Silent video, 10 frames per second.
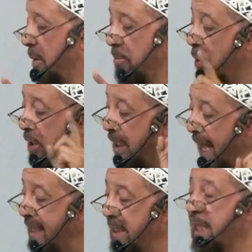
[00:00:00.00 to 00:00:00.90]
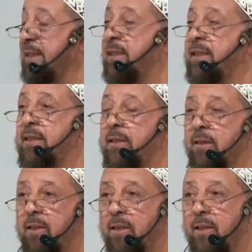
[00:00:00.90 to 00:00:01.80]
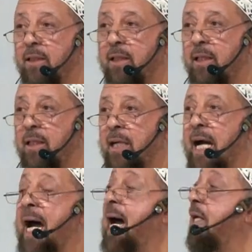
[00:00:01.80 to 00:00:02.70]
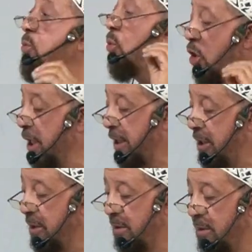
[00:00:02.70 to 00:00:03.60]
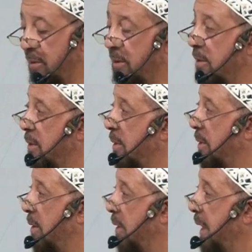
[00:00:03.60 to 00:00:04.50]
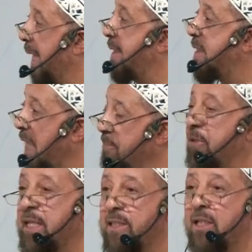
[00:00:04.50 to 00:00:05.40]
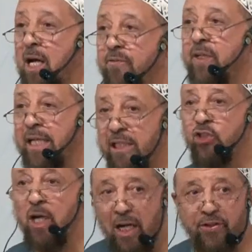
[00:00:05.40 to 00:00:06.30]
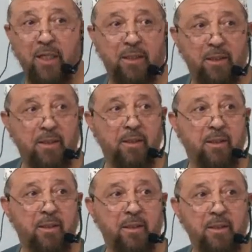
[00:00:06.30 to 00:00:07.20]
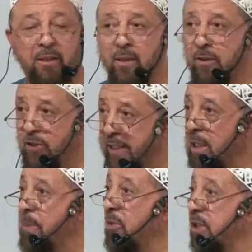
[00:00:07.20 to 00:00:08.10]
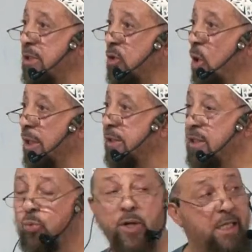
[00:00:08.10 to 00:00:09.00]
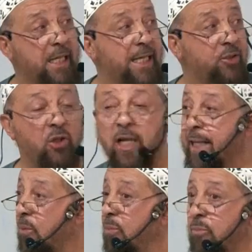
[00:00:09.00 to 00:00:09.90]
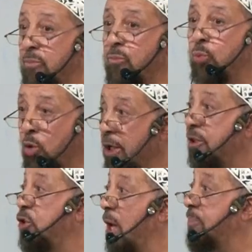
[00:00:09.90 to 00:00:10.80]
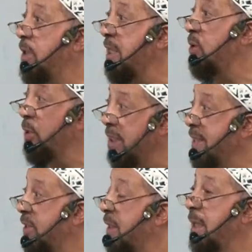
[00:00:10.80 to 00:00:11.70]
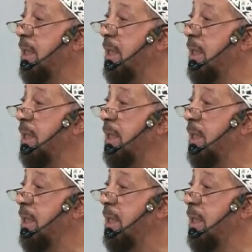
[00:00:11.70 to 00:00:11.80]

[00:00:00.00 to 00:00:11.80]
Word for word: politeness, hard work, acceptance of each other. Think about these qualities. We need to like workshop these. We need to